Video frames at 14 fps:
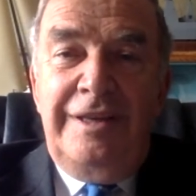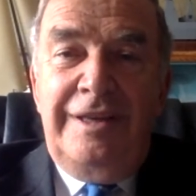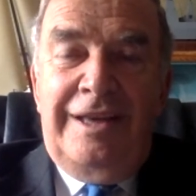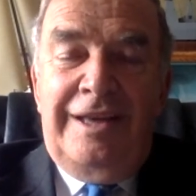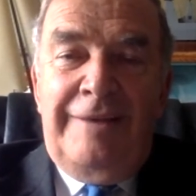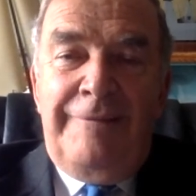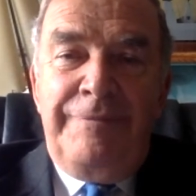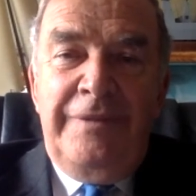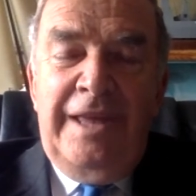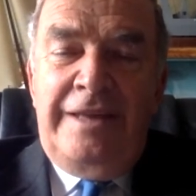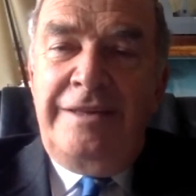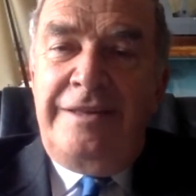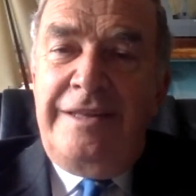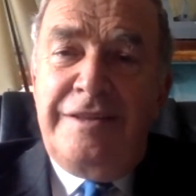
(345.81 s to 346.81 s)
And
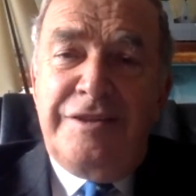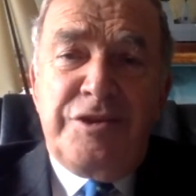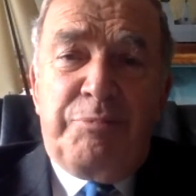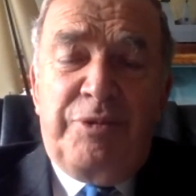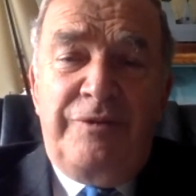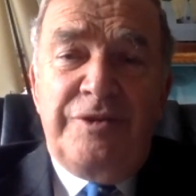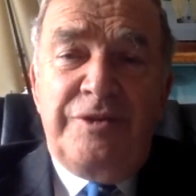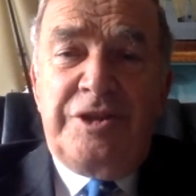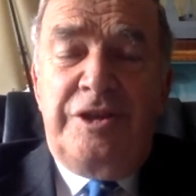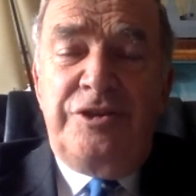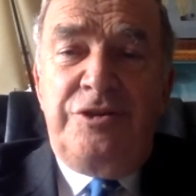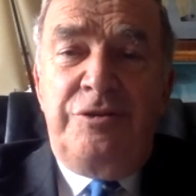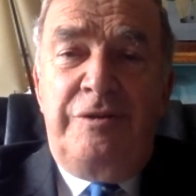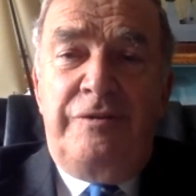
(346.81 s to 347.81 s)
indeed, there's a privacy
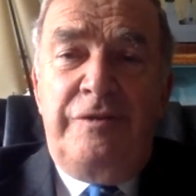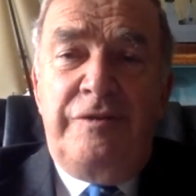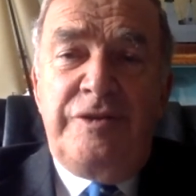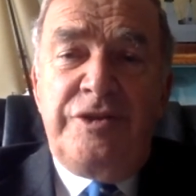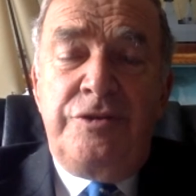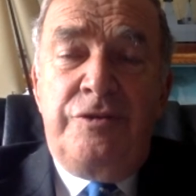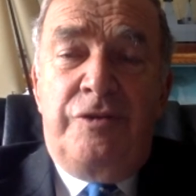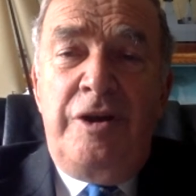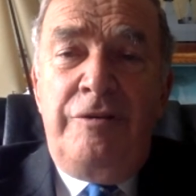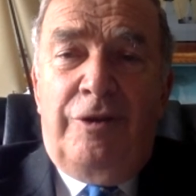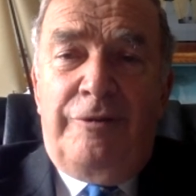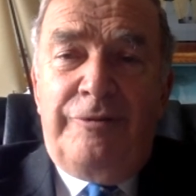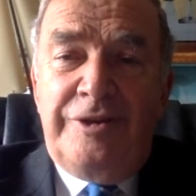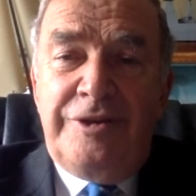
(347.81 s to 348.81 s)
issue, even if it's in your own
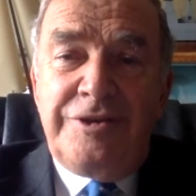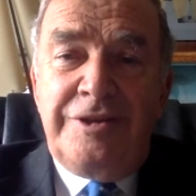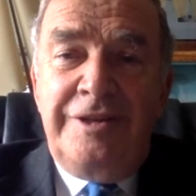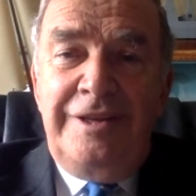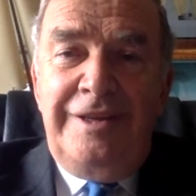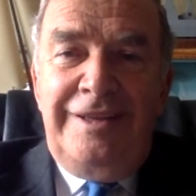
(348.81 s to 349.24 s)
office.